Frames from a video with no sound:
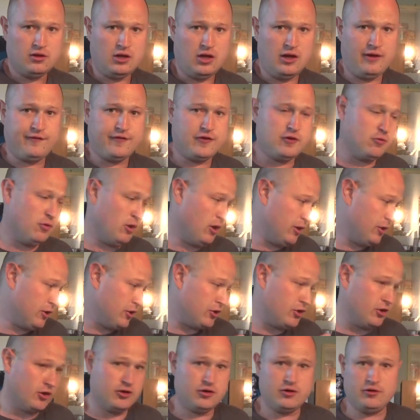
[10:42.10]
if you want a
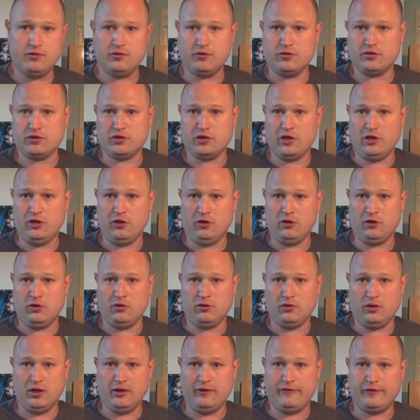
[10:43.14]
good
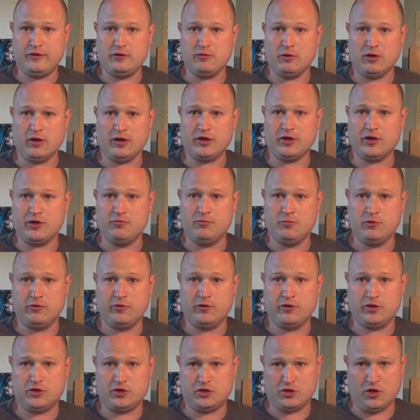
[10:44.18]

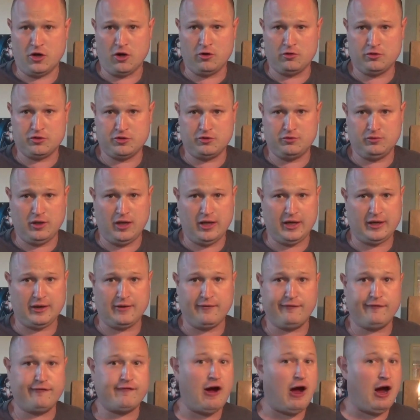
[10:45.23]
movie to show to like a
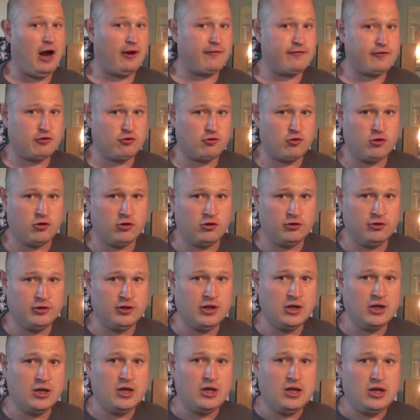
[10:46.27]
5-year-old,
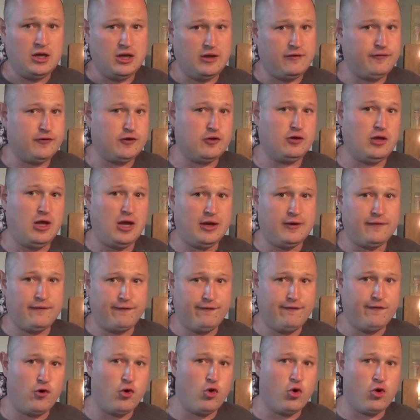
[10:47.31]
if you're like
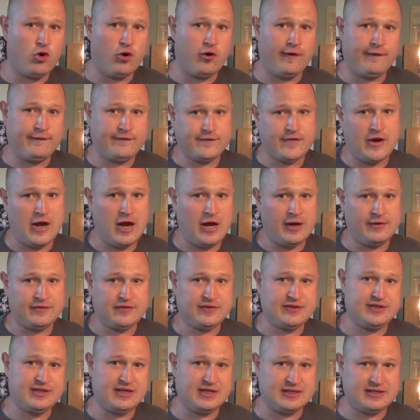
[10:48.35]
4, 5,
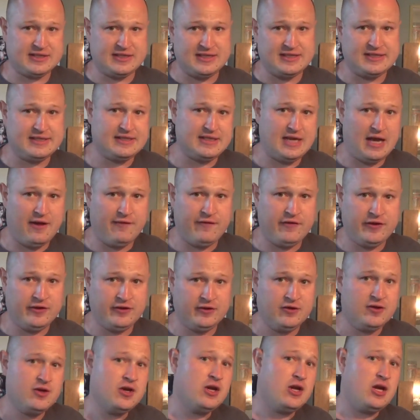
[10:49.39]
6, and
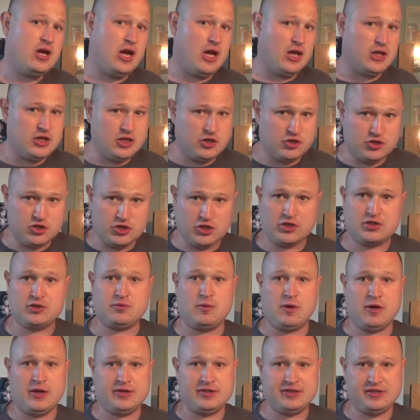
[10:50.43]
7, and you just
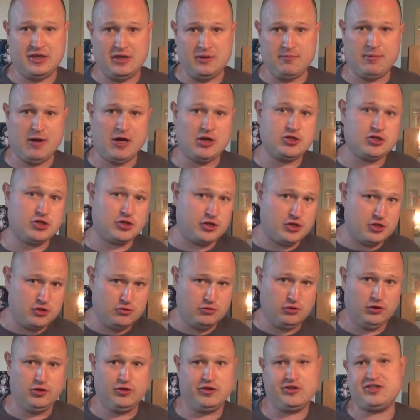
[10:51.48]
want to see a bunch of
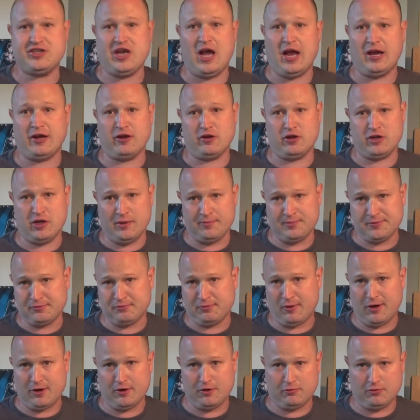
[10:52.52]
cute little tiger cubs
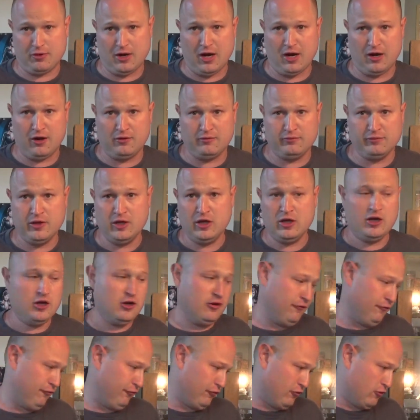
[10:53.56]
run around
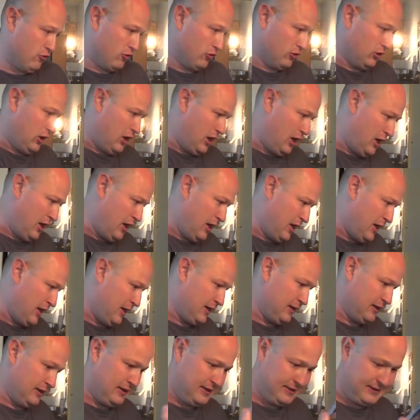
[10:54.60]
for
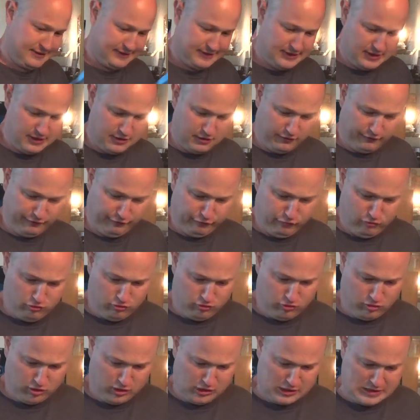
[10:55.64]
like, let's see here,
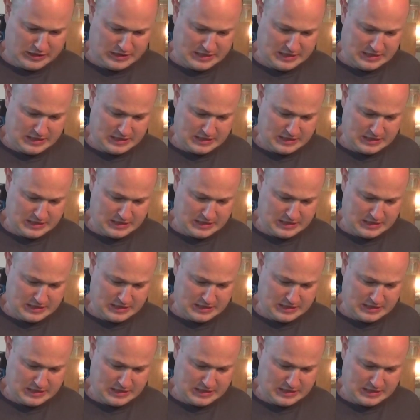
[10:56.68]
for